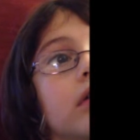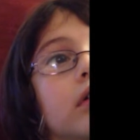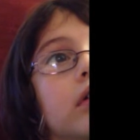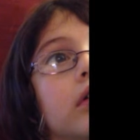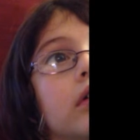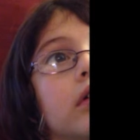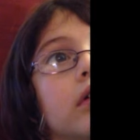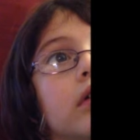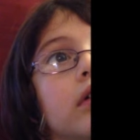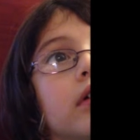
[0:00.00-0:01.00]
Oh my
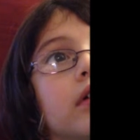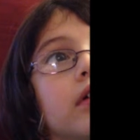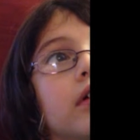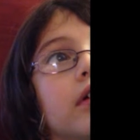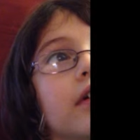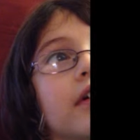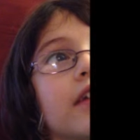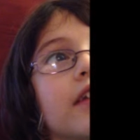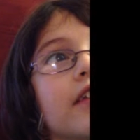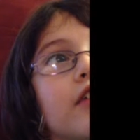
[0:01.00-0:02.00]
gosh.
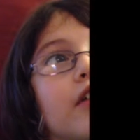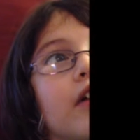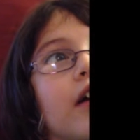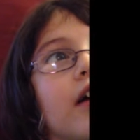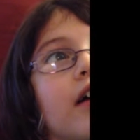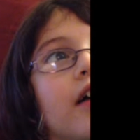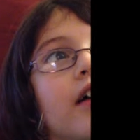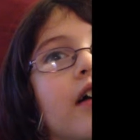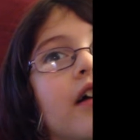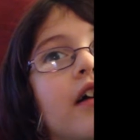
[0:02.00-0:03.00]
Did your teacher
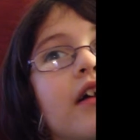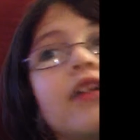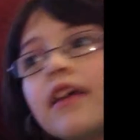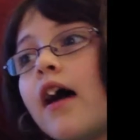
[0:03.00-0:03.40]
teach you all this?